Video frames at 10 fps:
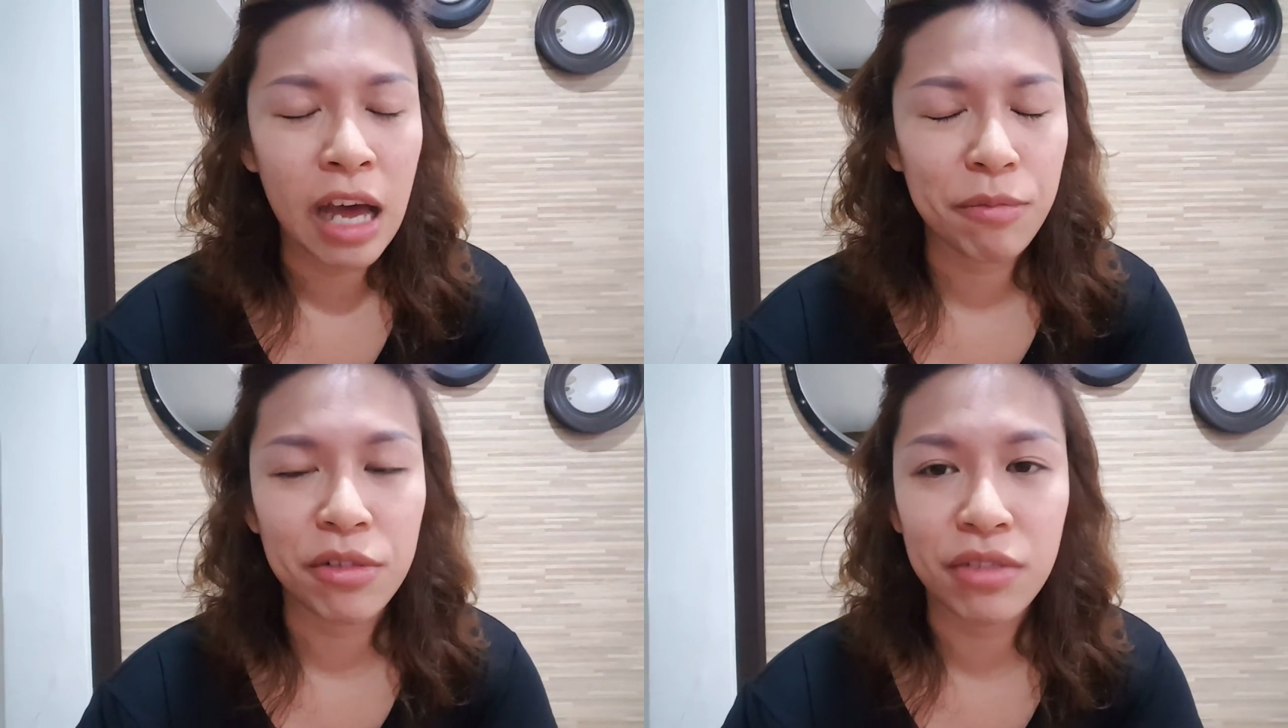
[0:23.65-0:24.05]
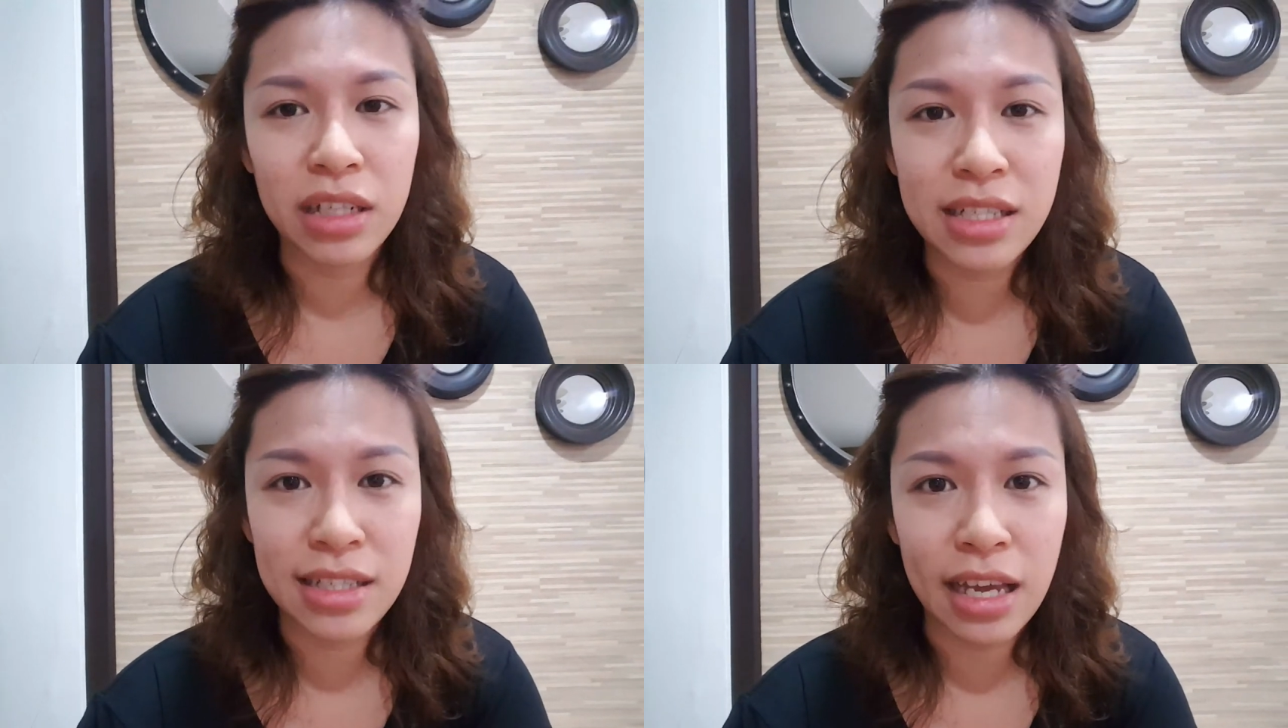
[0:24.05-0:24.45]
Been
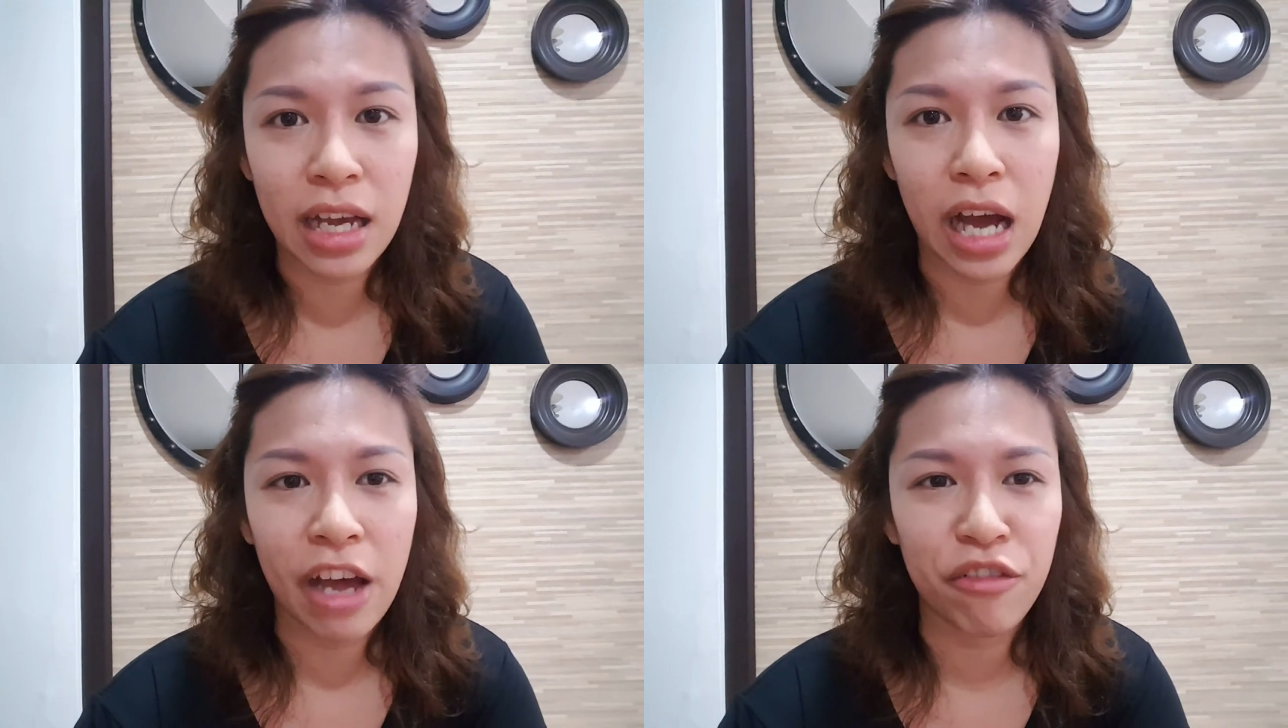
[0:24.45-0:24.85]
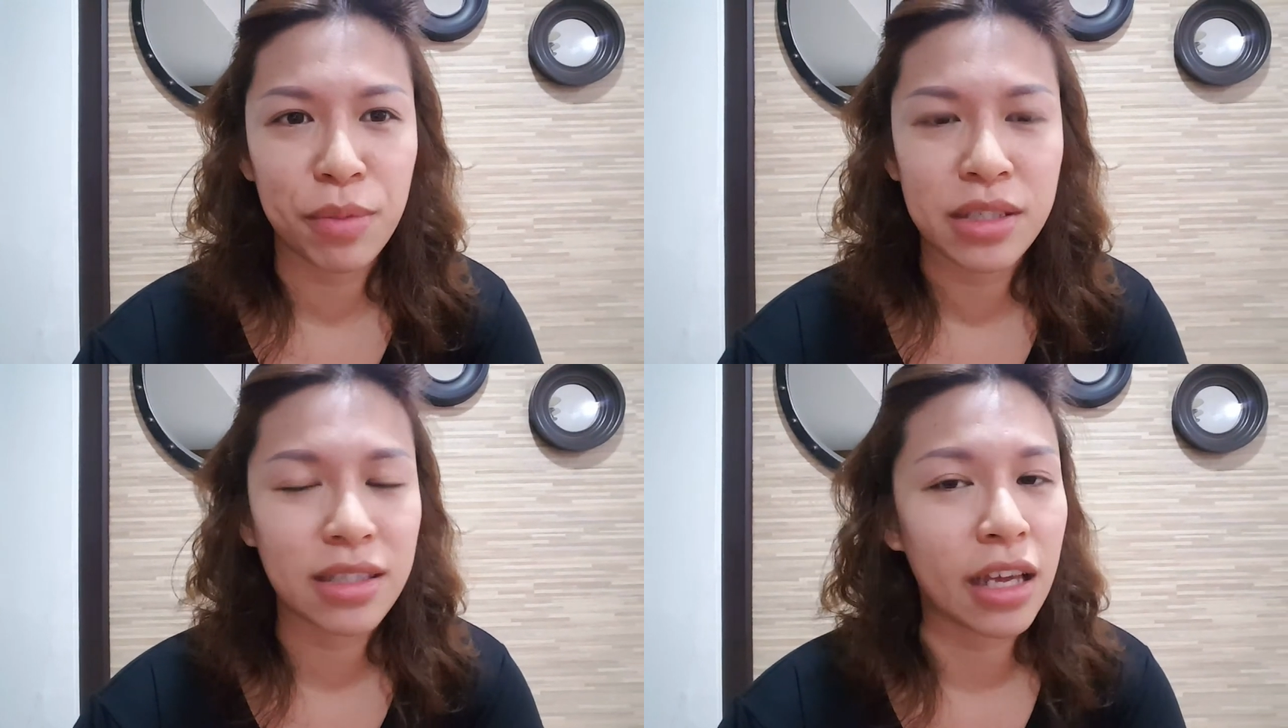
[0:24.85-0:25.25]
really sick. I've
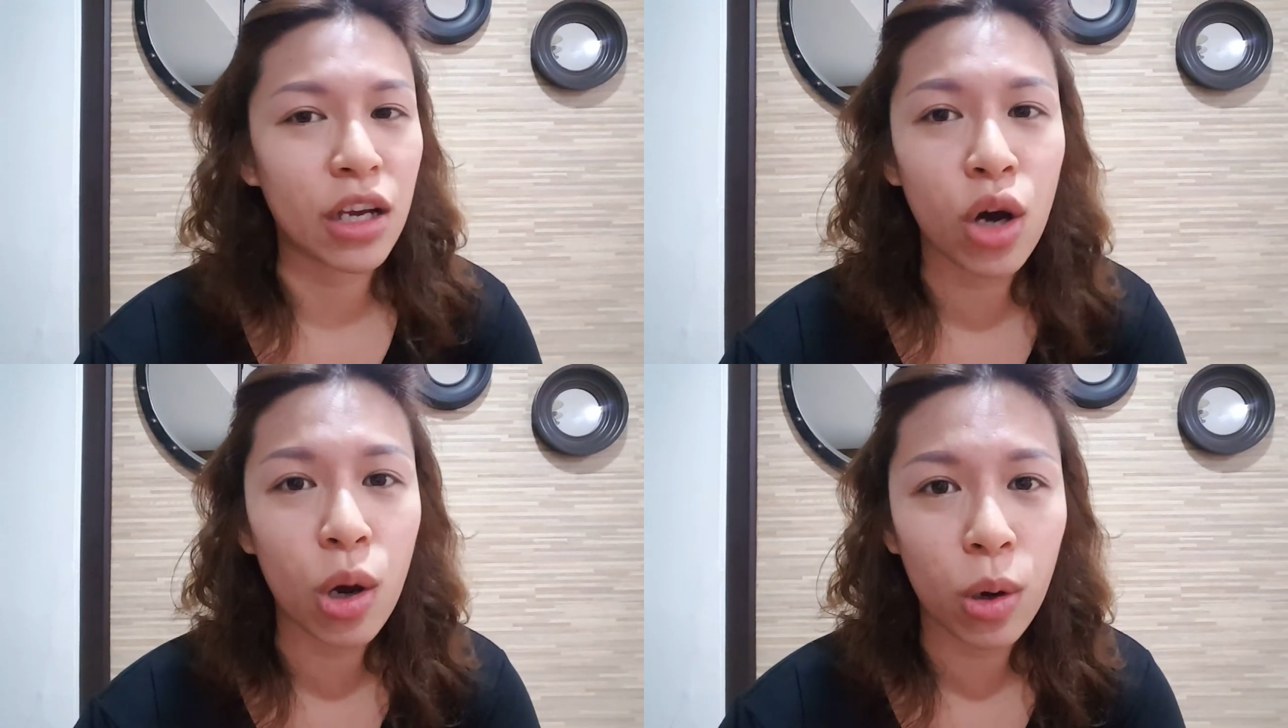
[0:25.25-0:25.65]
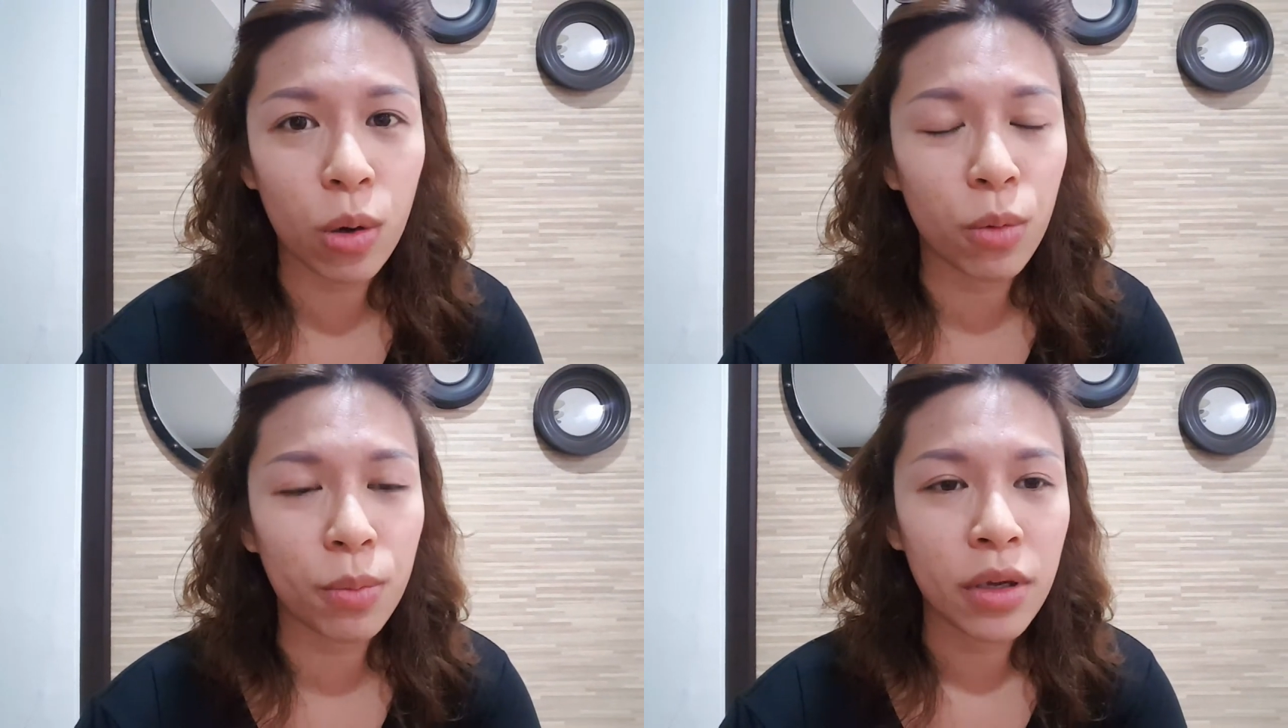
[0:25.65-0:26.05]
been staying
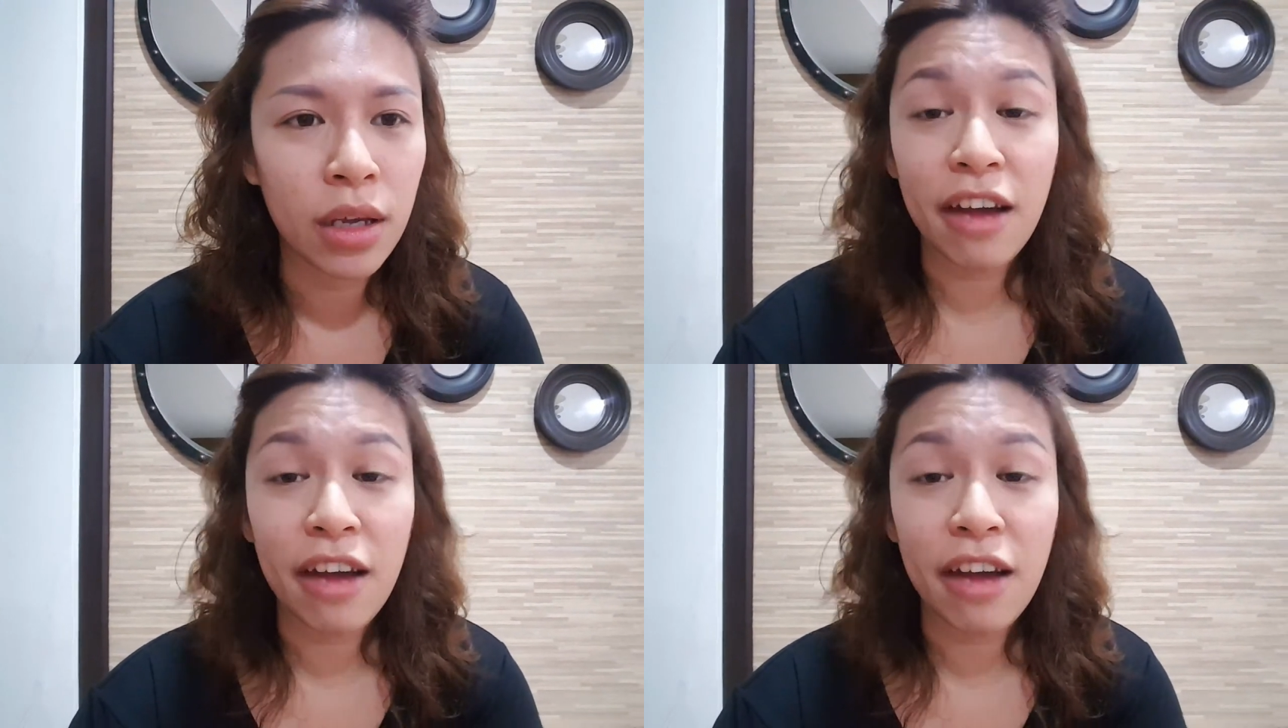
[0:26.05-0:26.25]
home.